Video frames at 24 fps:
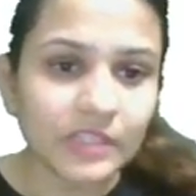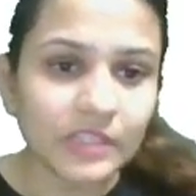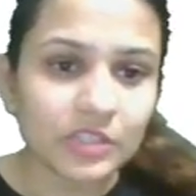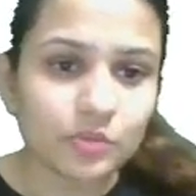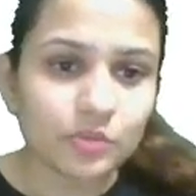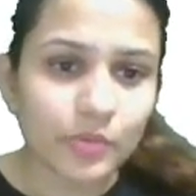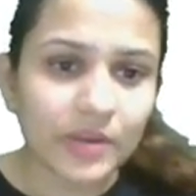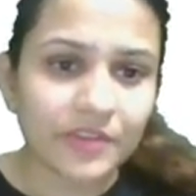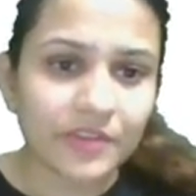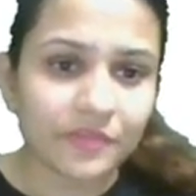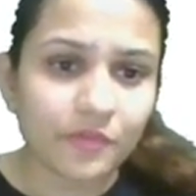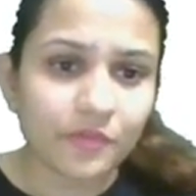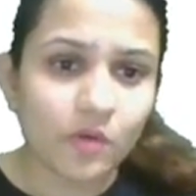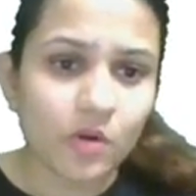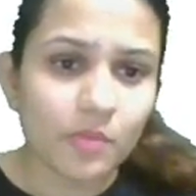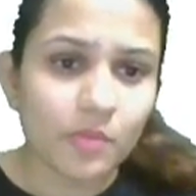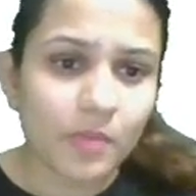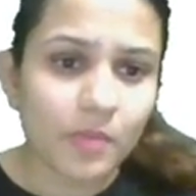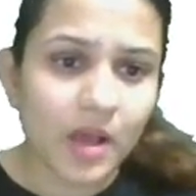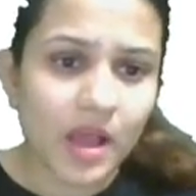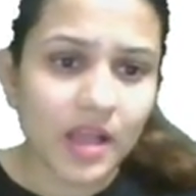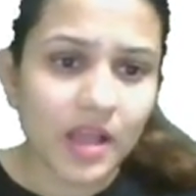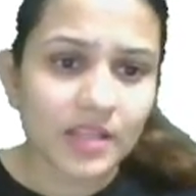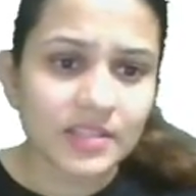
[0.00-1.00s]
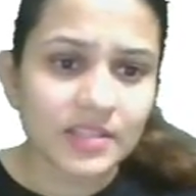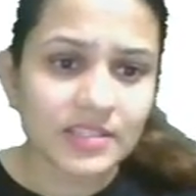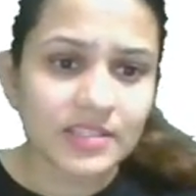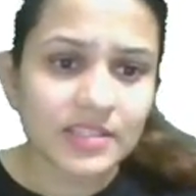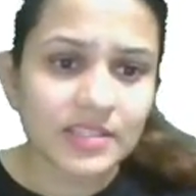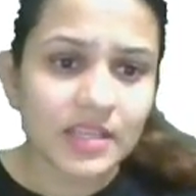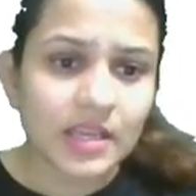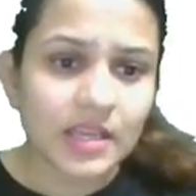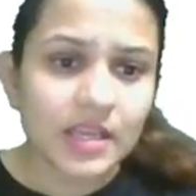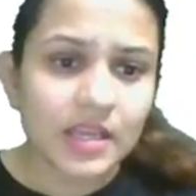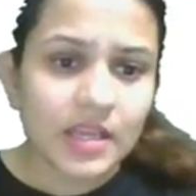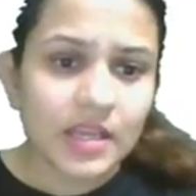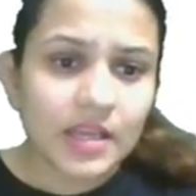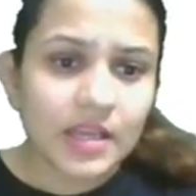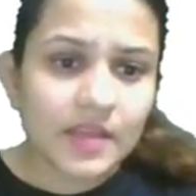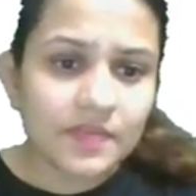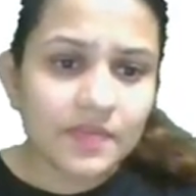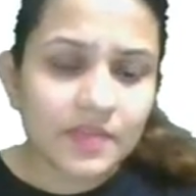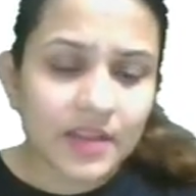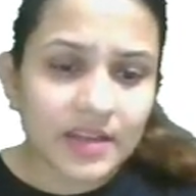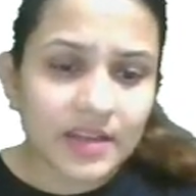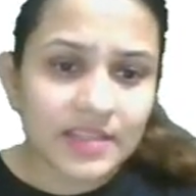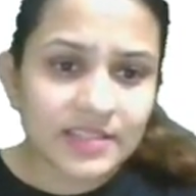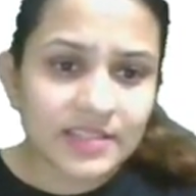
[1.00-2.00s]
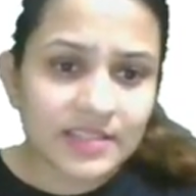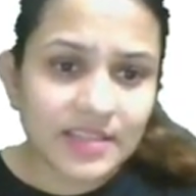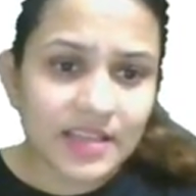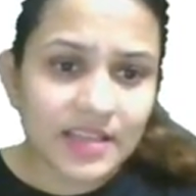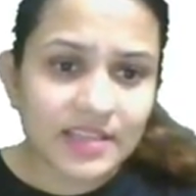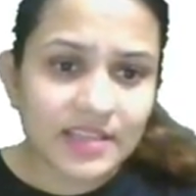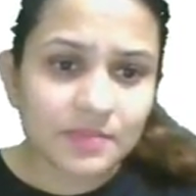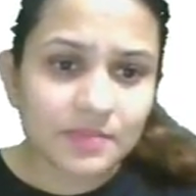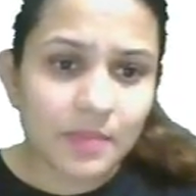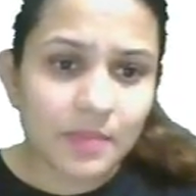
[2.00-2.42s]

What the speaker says: 24 months, 36